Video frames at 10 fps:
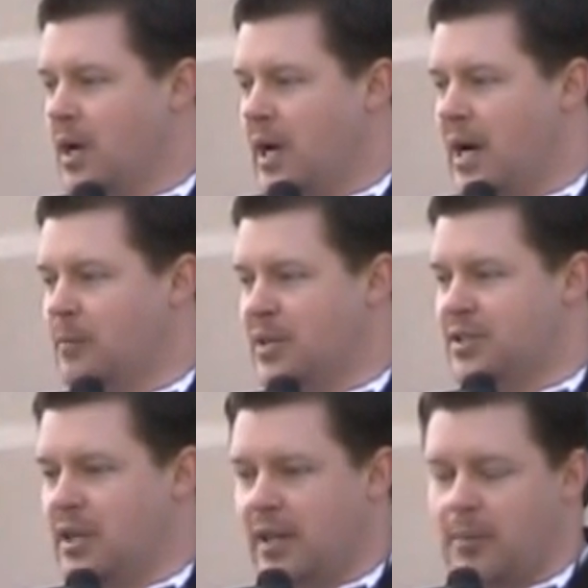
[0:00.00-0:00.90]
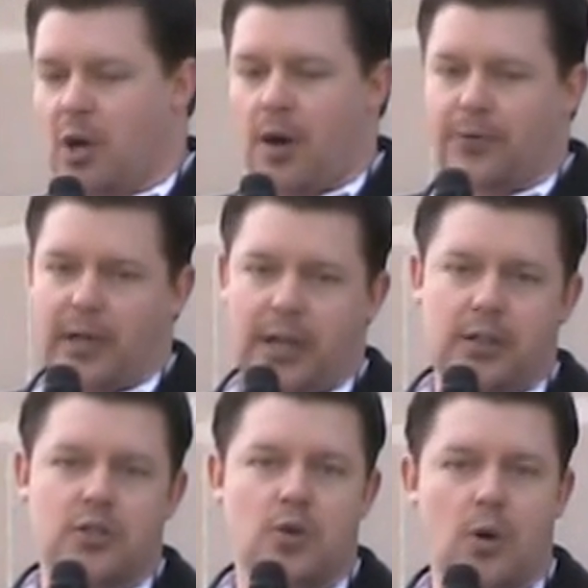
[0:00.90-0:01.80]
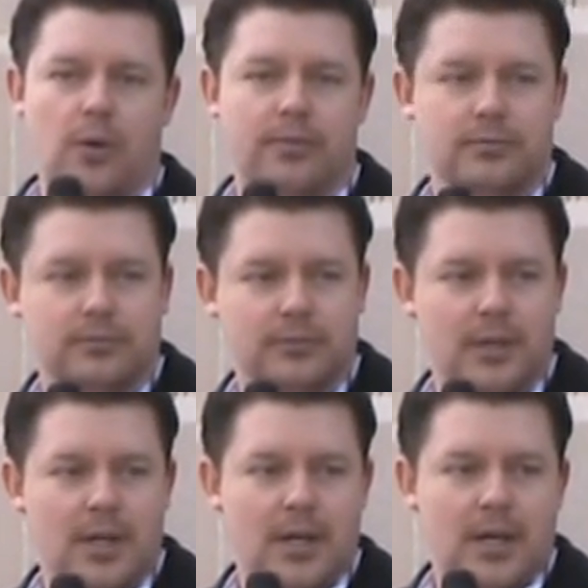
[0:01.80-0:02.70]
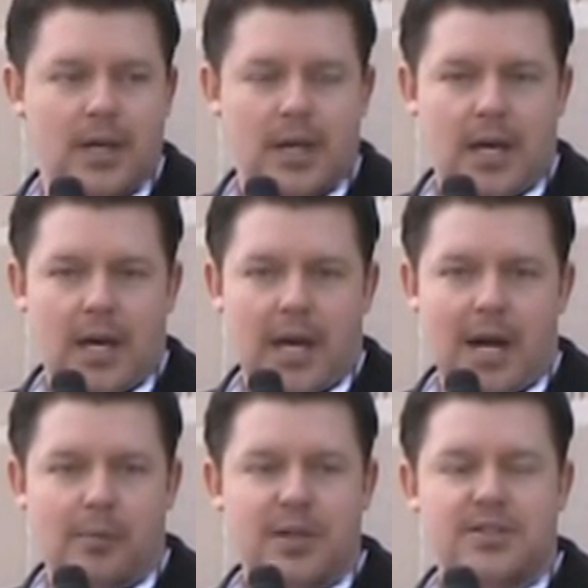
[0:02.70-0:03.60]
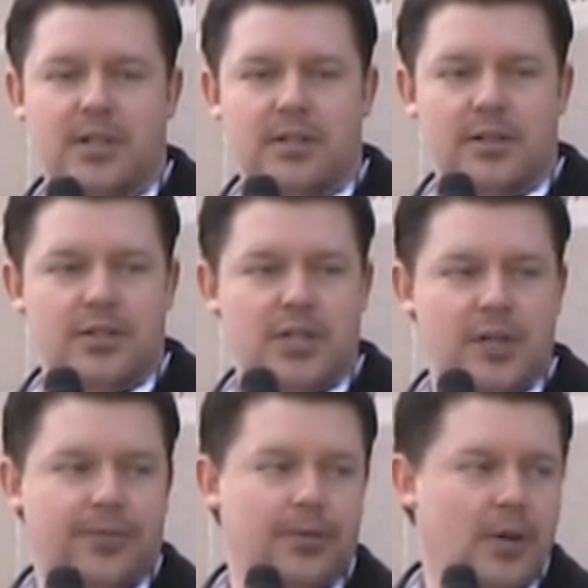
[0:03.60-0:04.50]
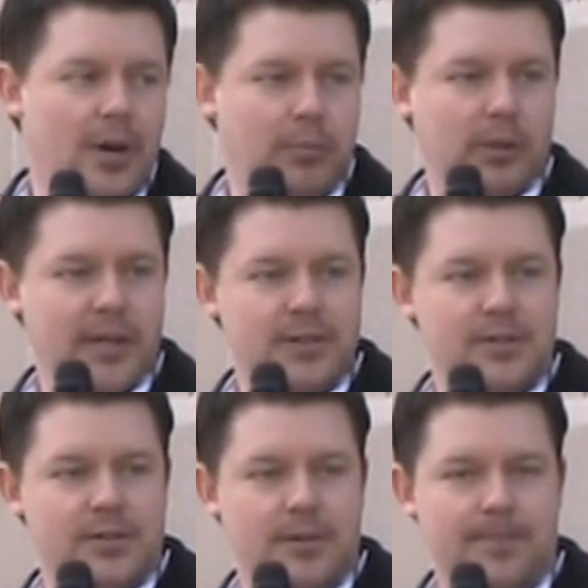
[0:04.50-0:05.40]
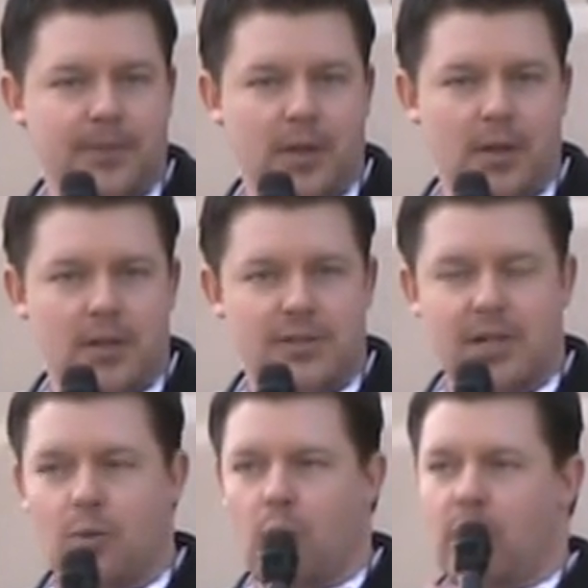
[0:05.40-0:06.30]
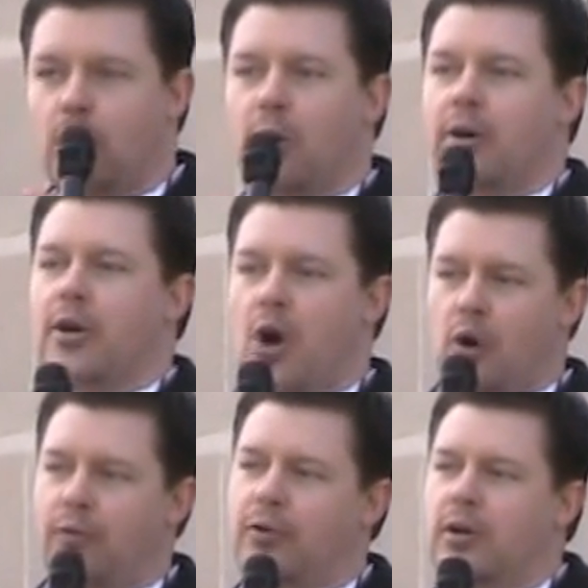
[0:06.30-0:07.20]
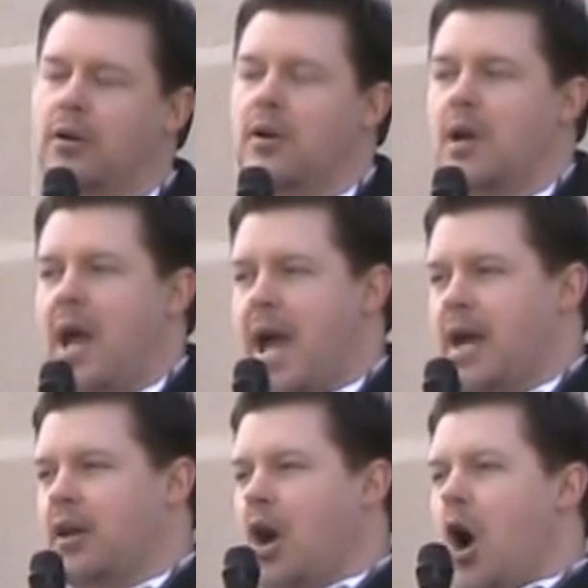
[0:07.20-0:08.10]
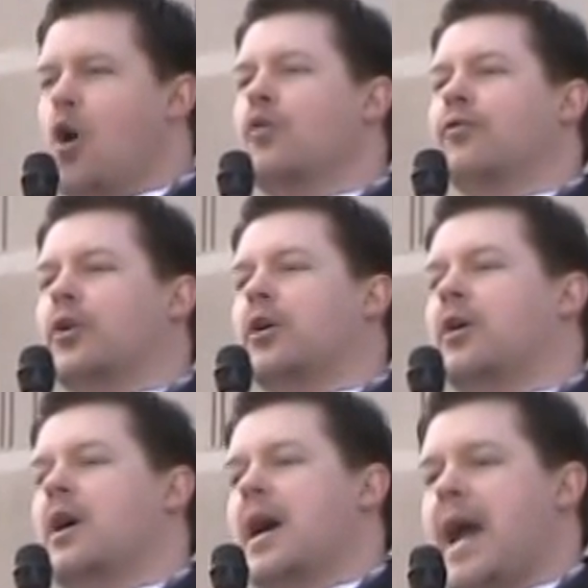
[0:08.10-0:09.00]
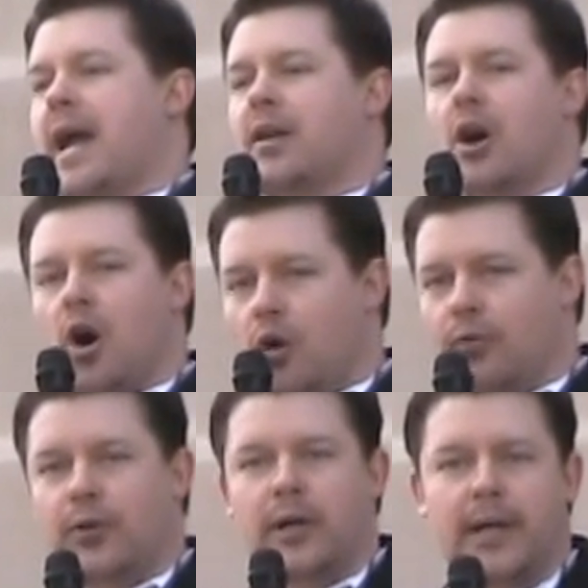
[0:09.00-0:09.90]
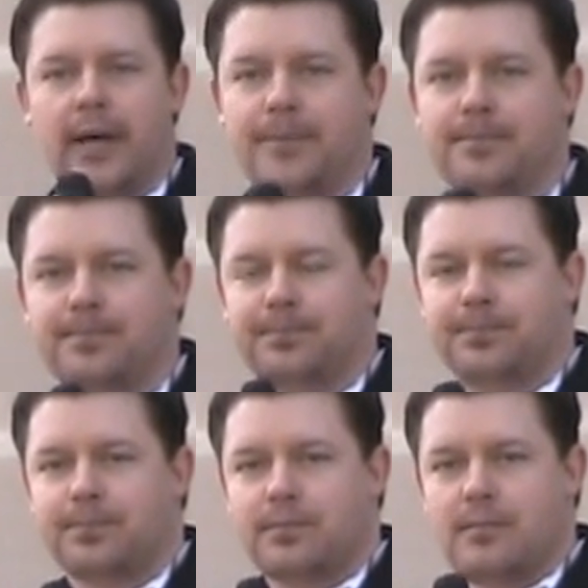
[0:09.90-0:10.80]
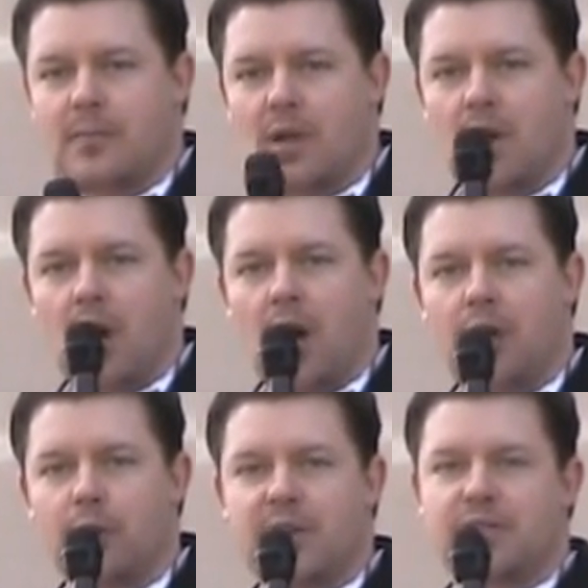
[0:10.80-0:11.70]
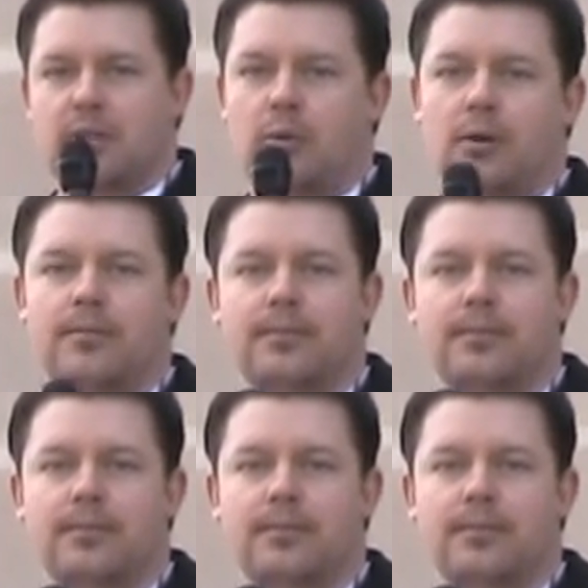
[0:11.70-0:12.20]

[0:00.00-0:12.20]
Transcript: And I'm listening to them call for gun control. And I'm listening to the chief of police say one word over and over and over again. Unreasonable.